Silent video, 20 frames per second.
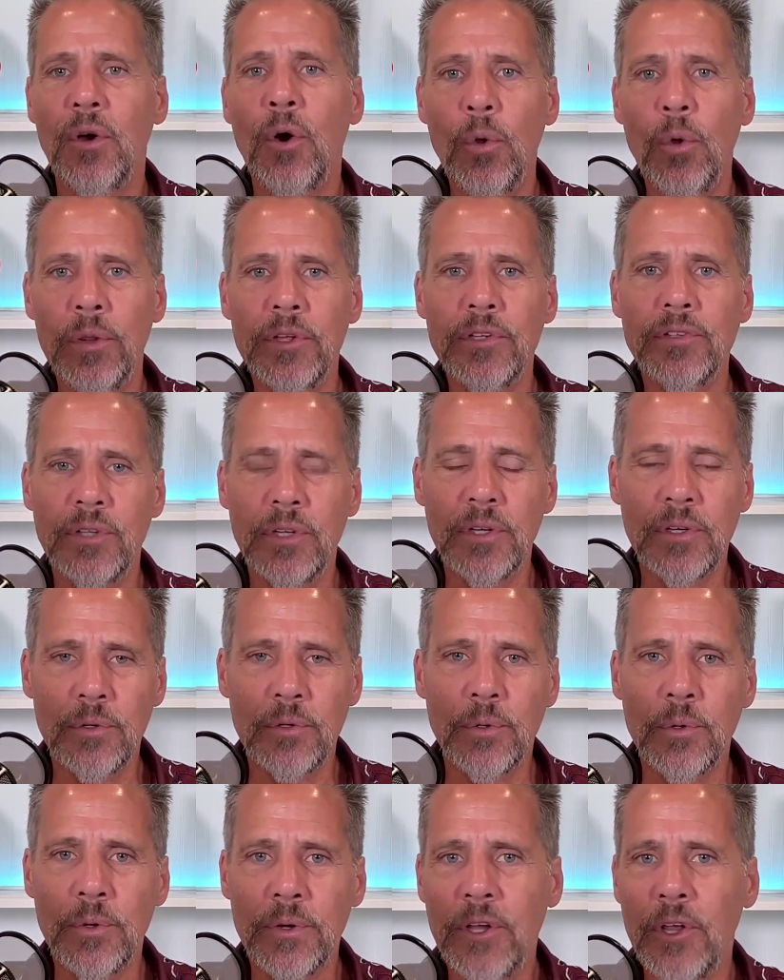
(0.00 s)

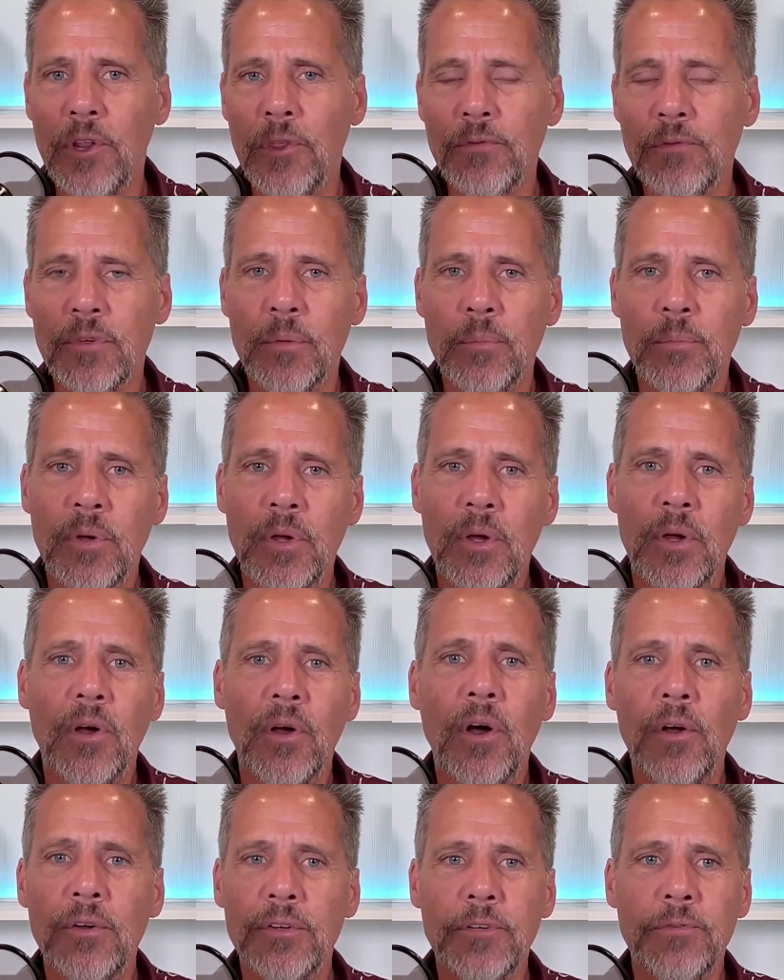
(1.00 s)
holistic or health from
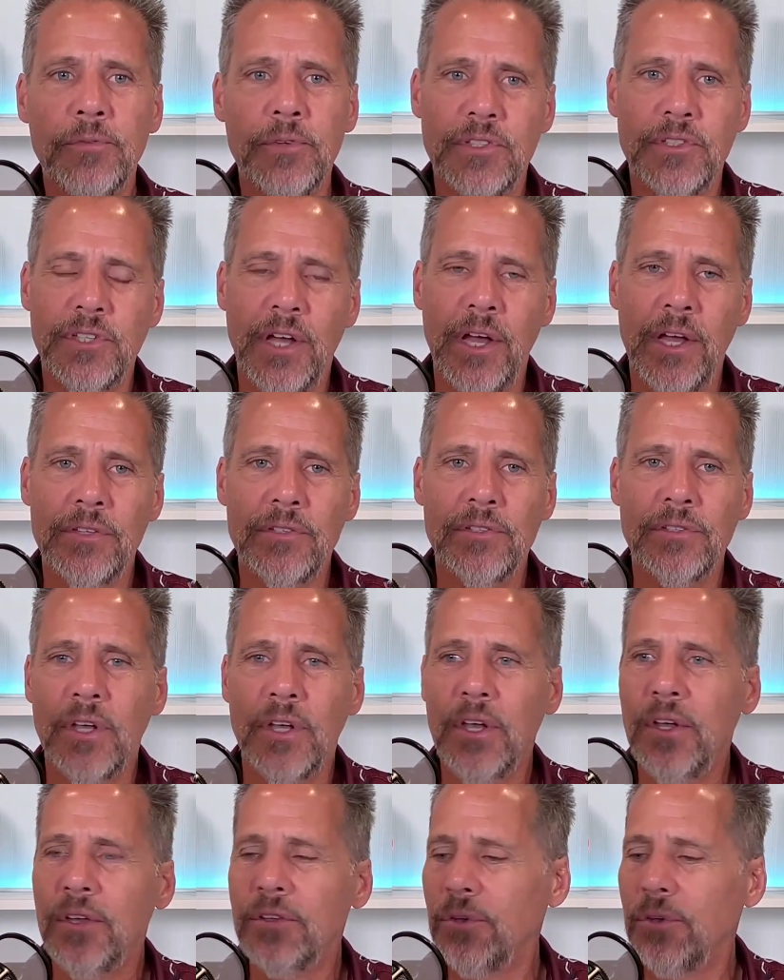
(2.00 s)
all different sides.